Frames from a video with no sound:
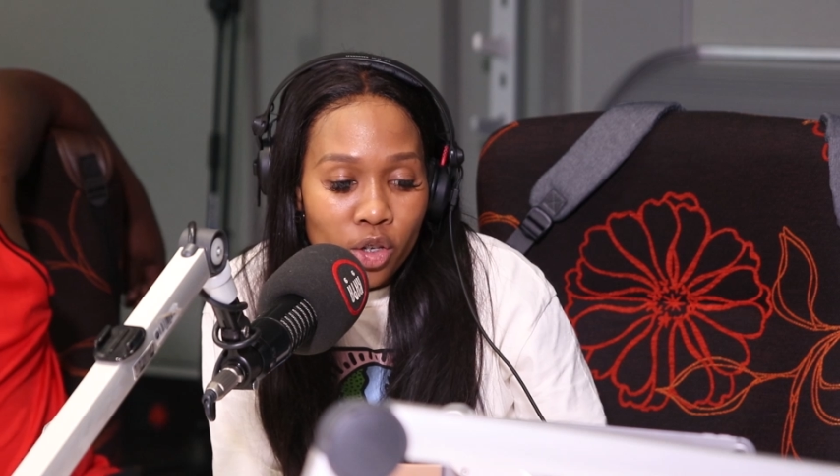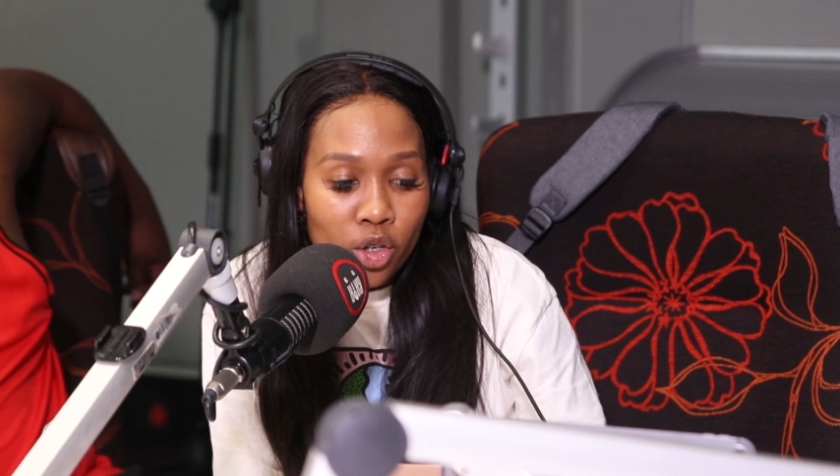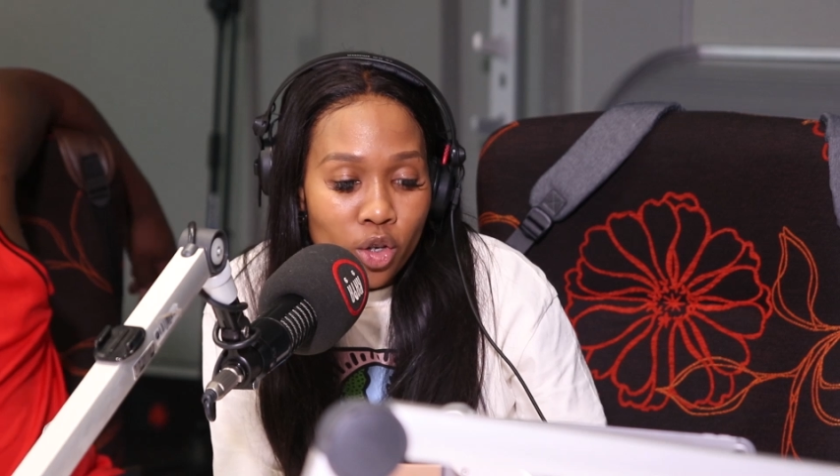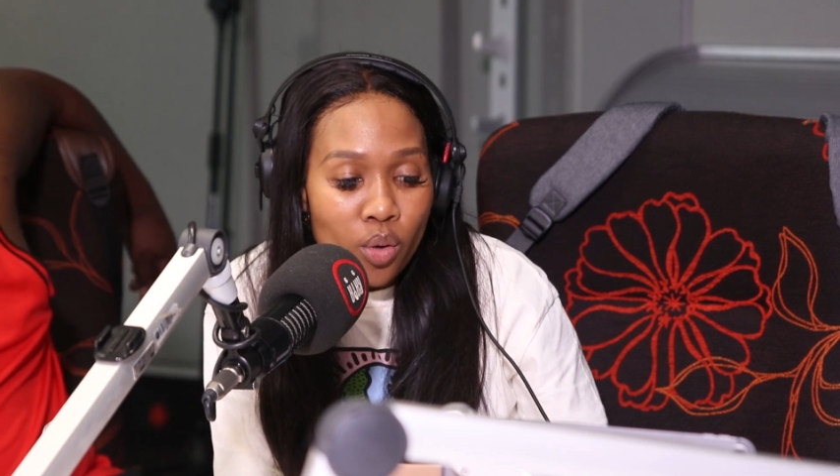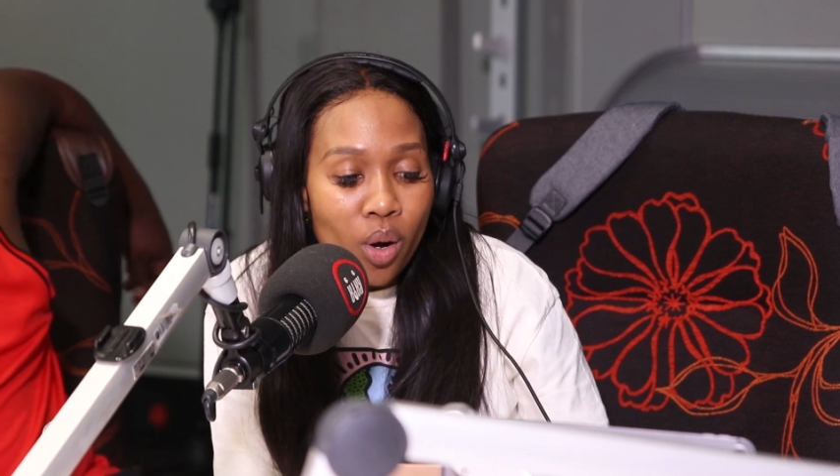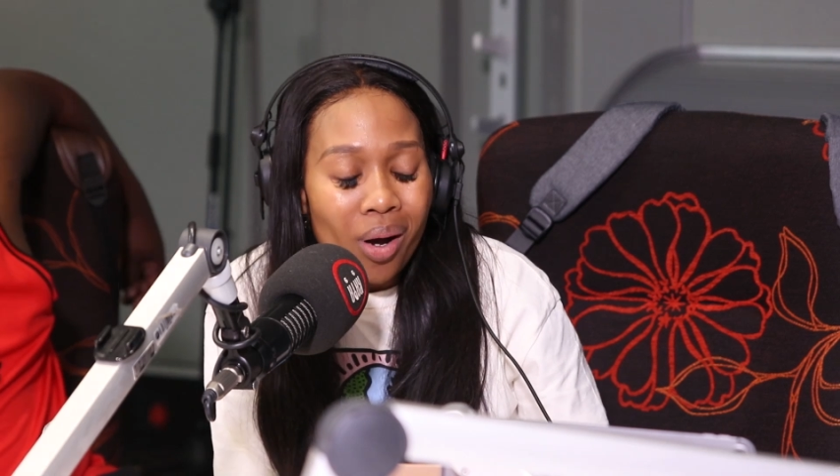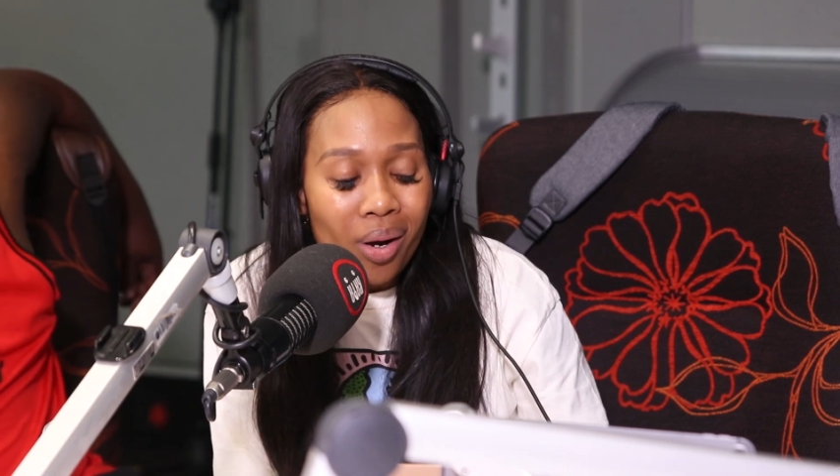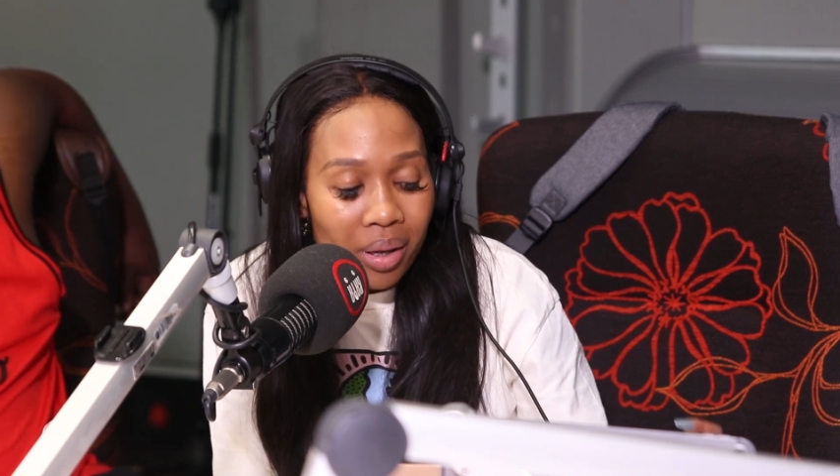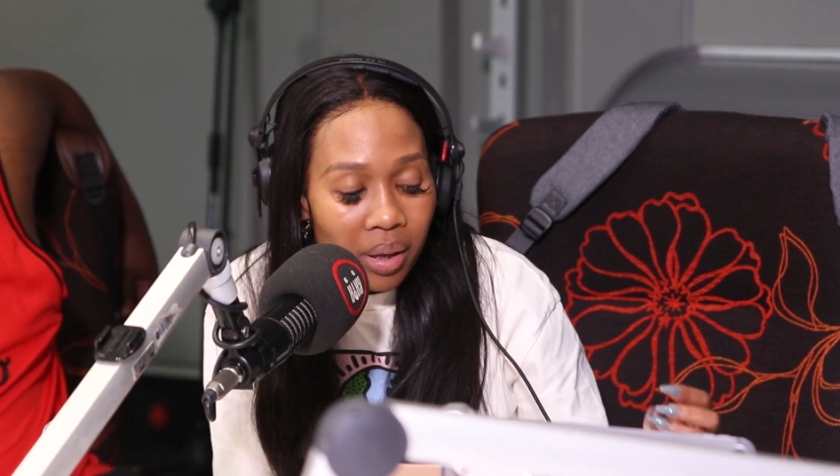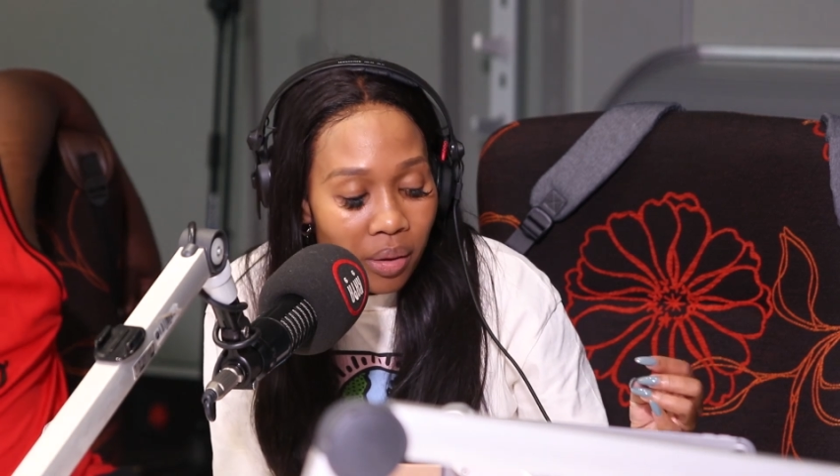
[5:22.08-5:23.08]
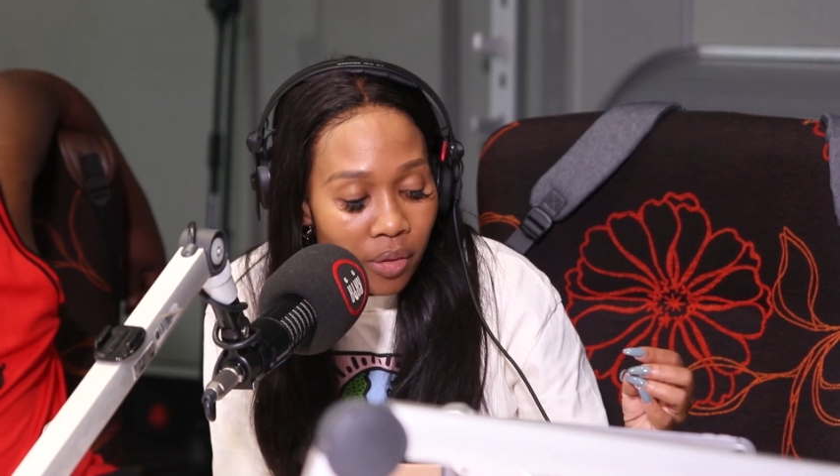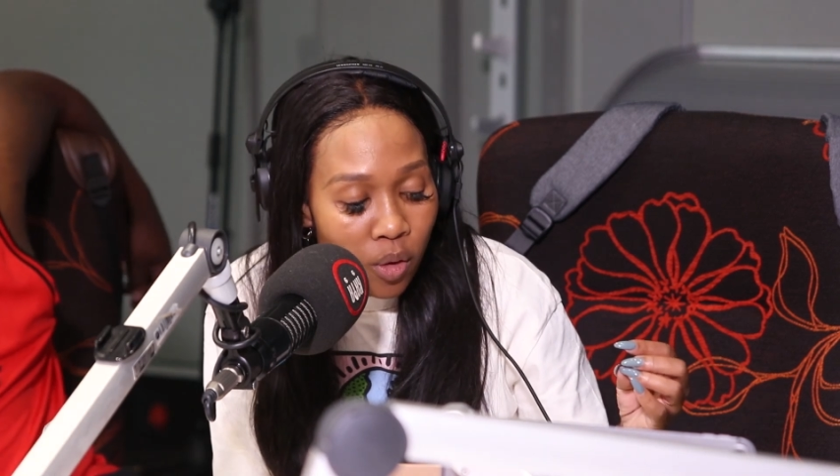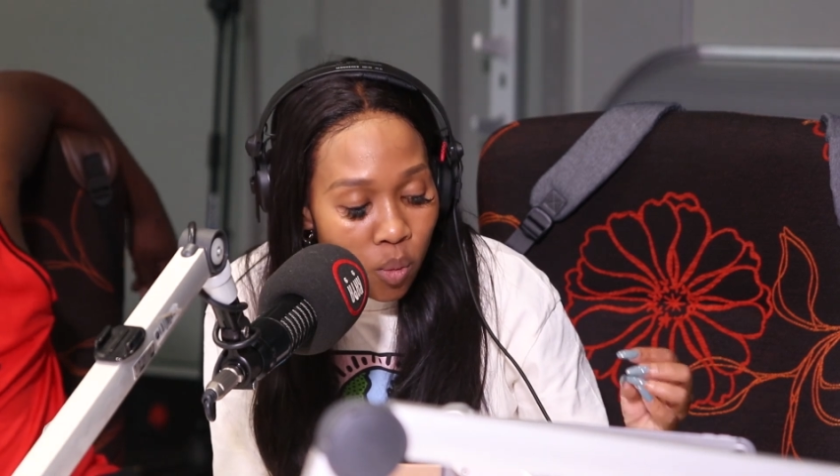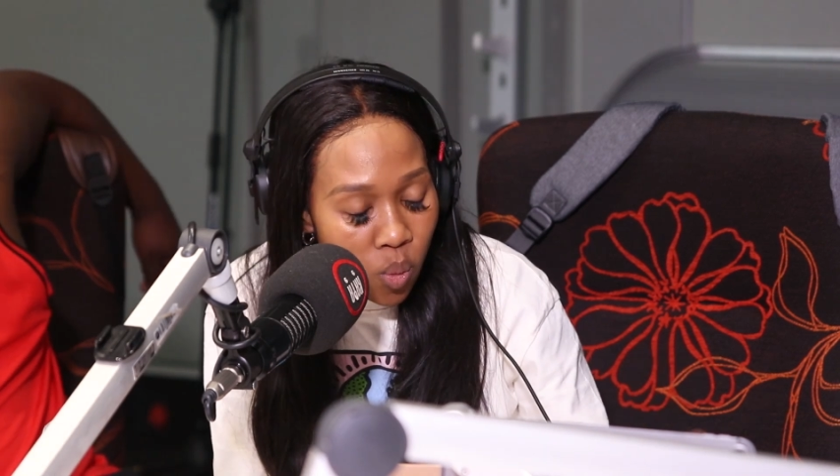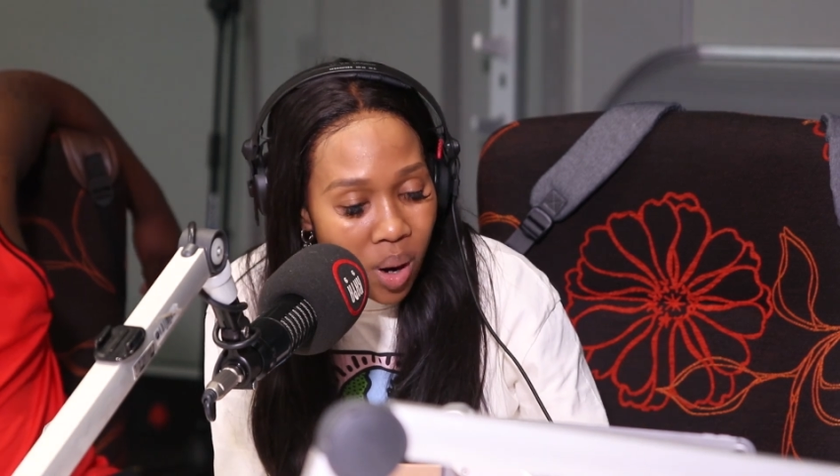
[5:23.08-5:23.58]
You are
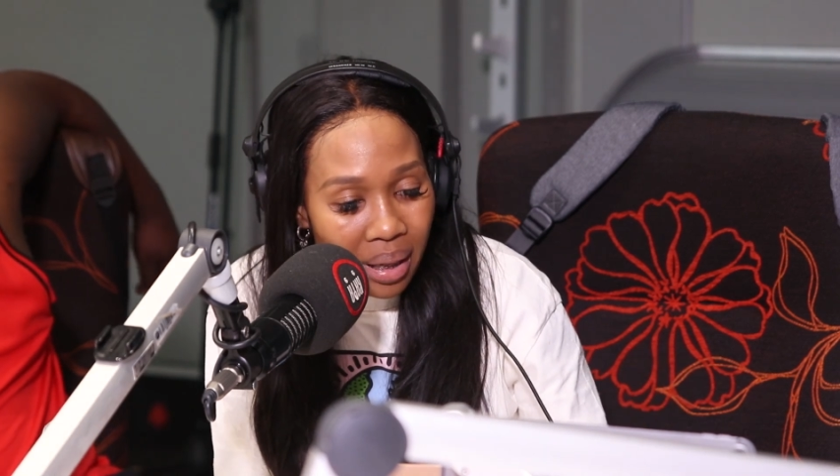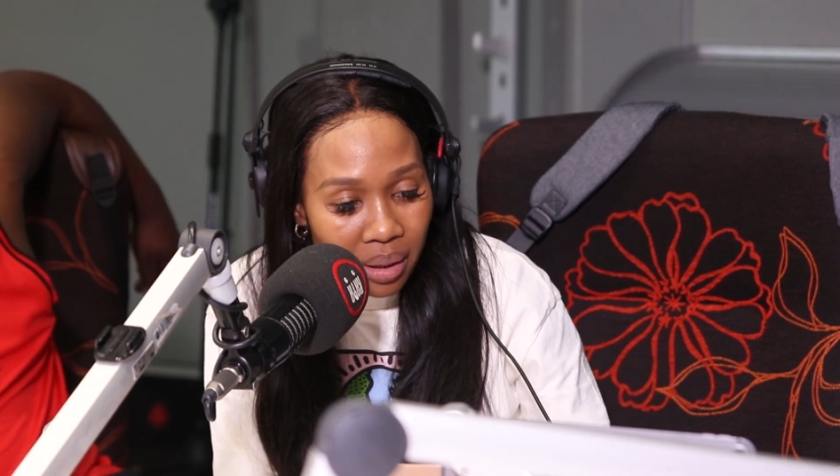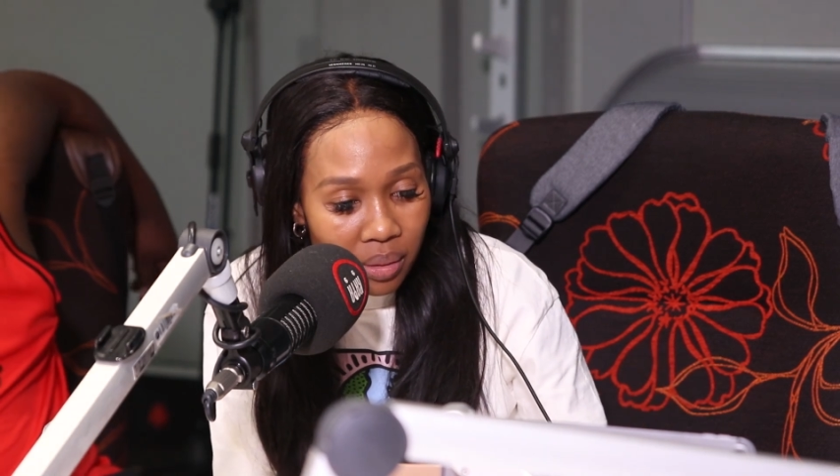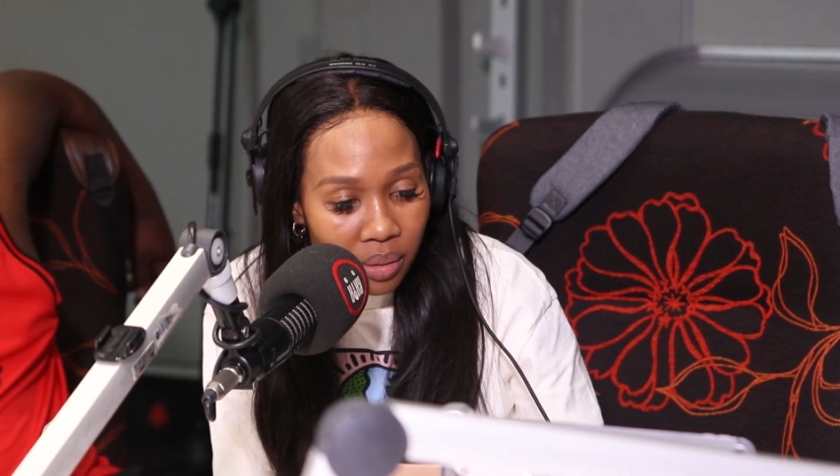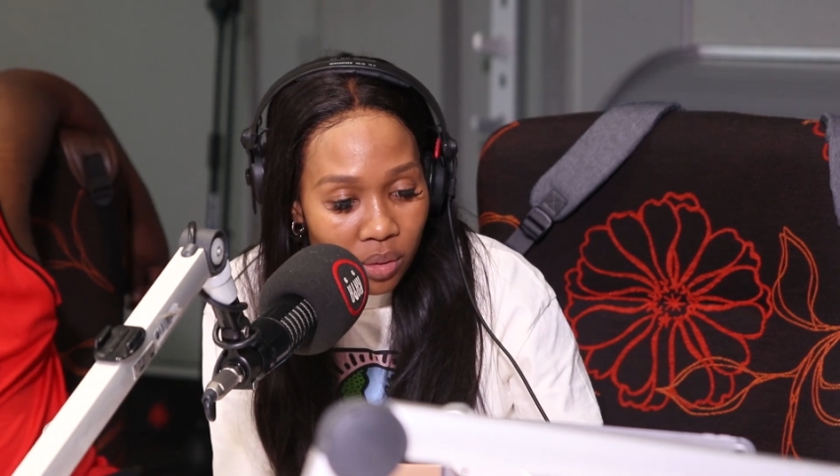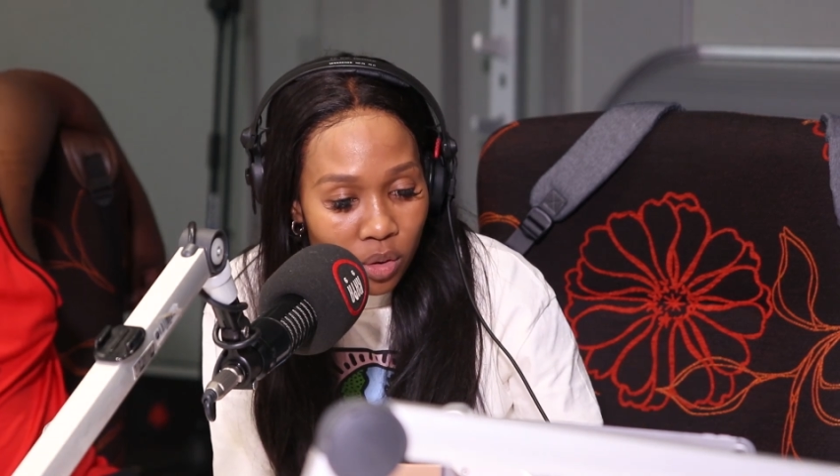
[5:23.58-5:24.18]
the one